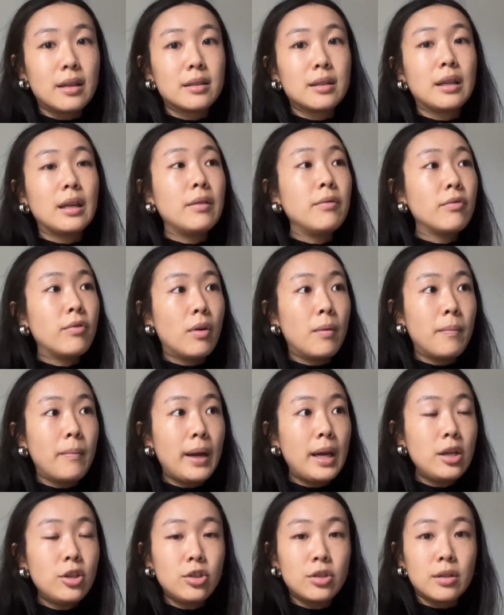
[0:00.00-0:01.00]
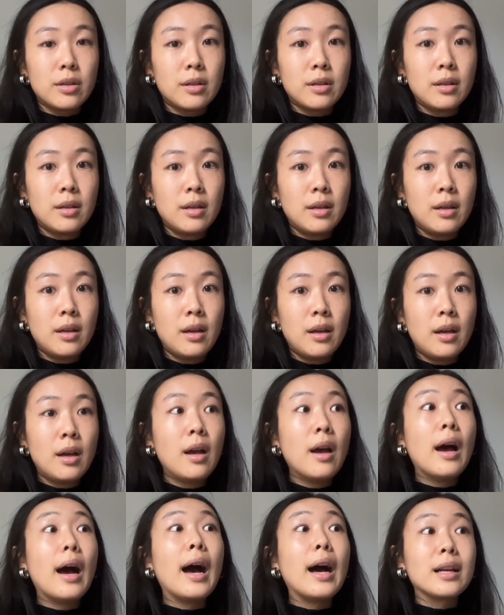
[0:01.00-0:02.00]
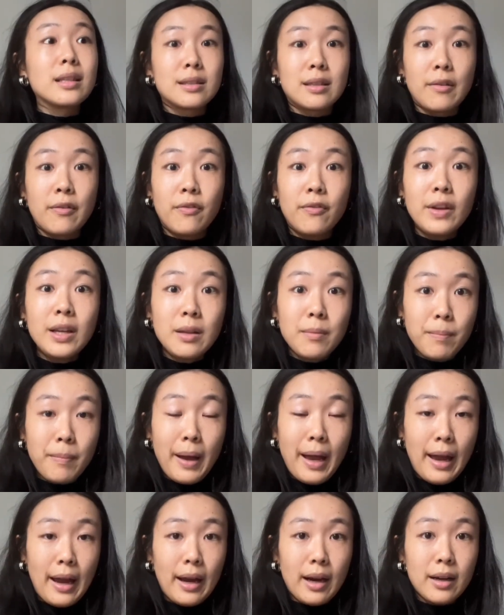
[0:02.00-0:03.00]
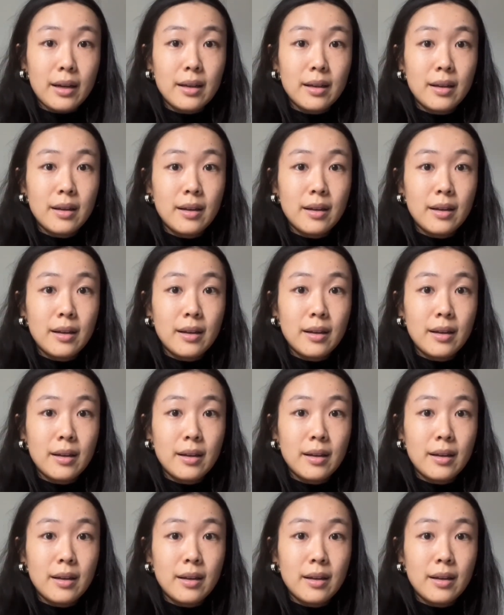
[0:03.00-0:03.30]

the information, as a feedback